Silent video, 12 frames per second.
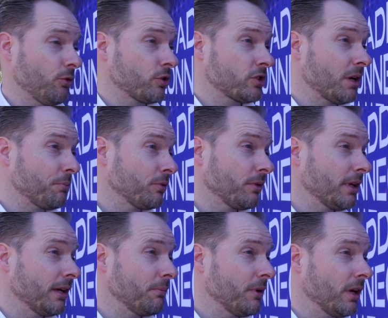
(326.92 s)
for example,
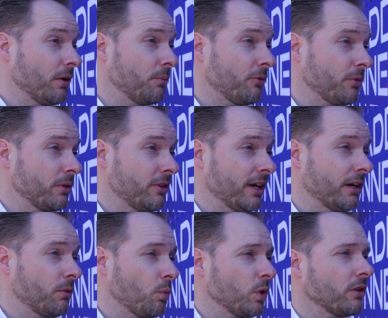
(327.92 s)

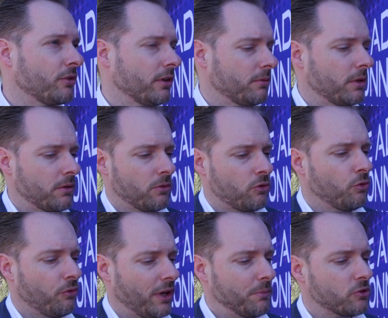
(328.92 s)
there one of the
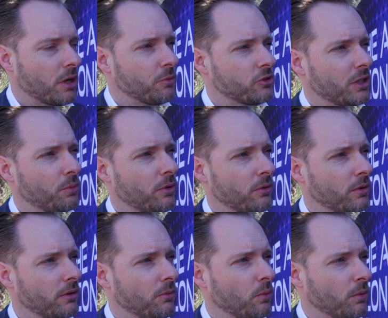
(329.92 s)
two famous couples
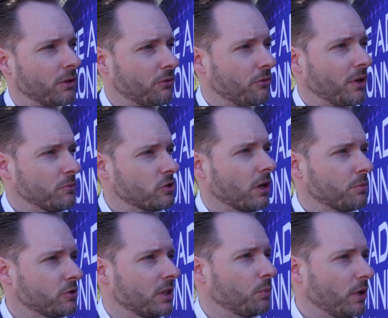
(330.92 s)
one of the famous
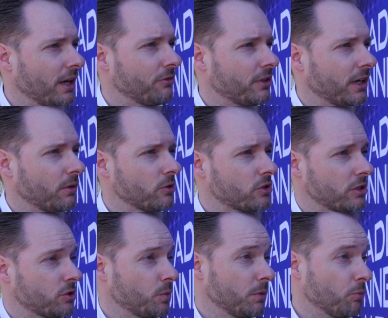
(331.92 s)
couples that we have there
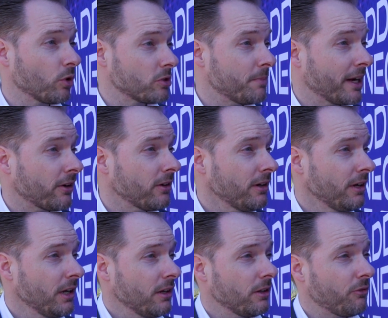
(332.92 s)
is with Boris Becker,
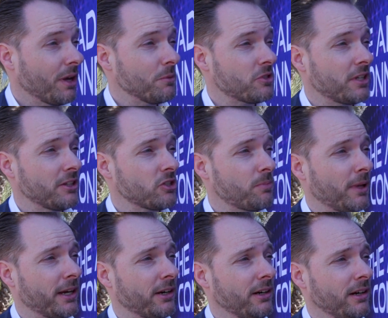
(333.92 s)
the famous tennis
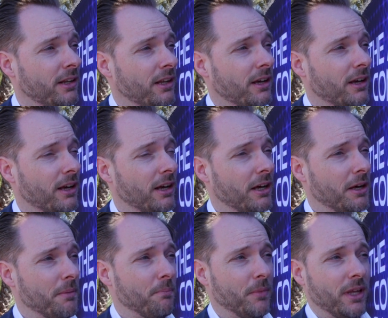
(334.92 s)
player.
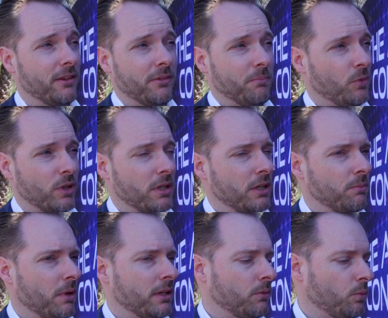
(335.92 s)
And
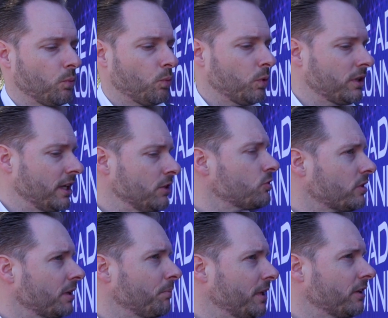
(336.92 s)
what the
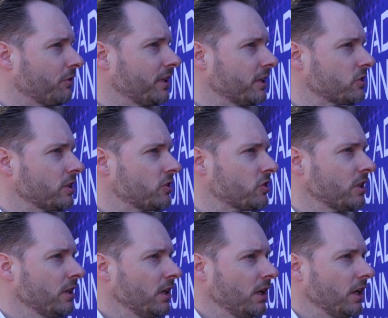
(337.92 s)
interesting bit of it is,
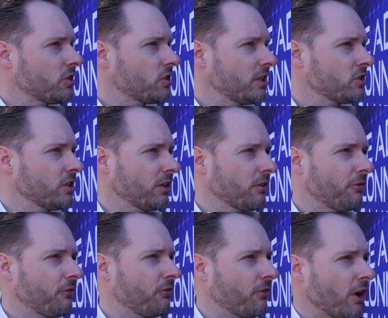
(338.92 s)
it's not a
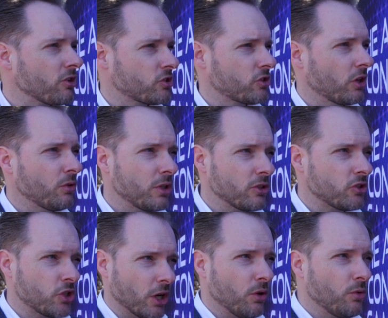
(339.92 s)
fast
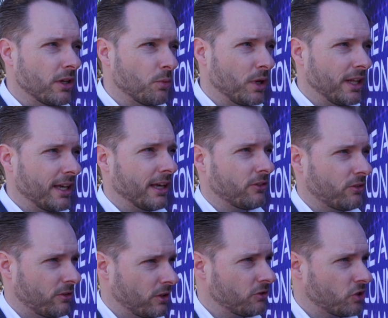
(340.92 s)
show. You really
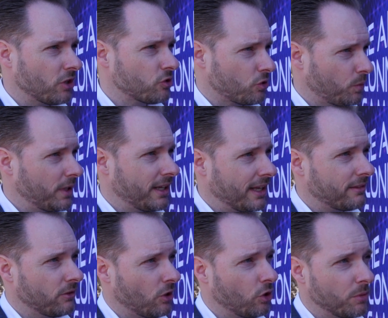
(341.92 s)
get the chance to really get
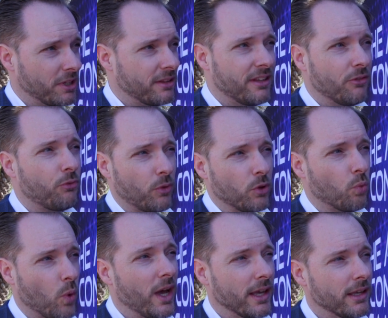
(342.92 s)
to know them in a different
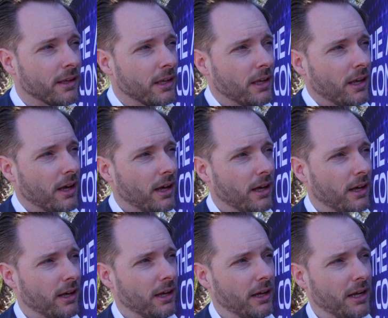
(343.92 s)
way.
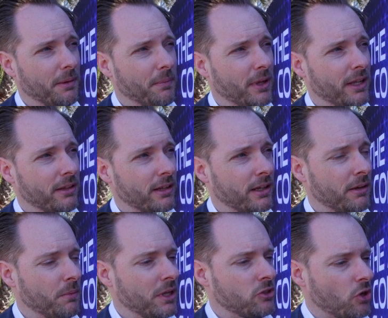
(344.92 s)

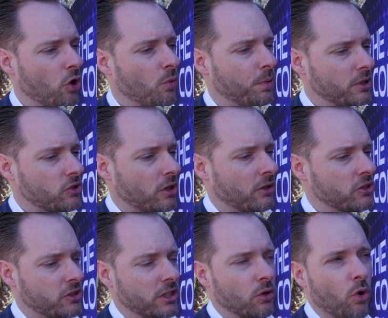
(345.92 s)
It's open, it's
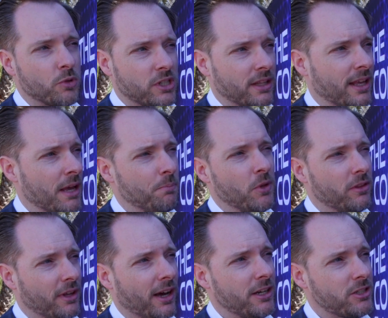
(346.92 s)
honest, and you almost get
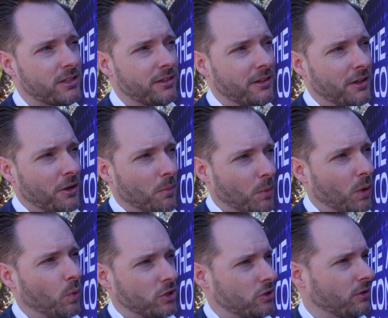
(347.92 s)
hypnotized by
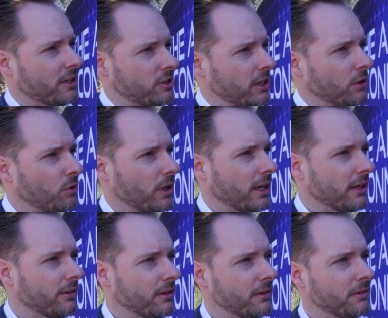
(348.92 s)
what you're actually looking at.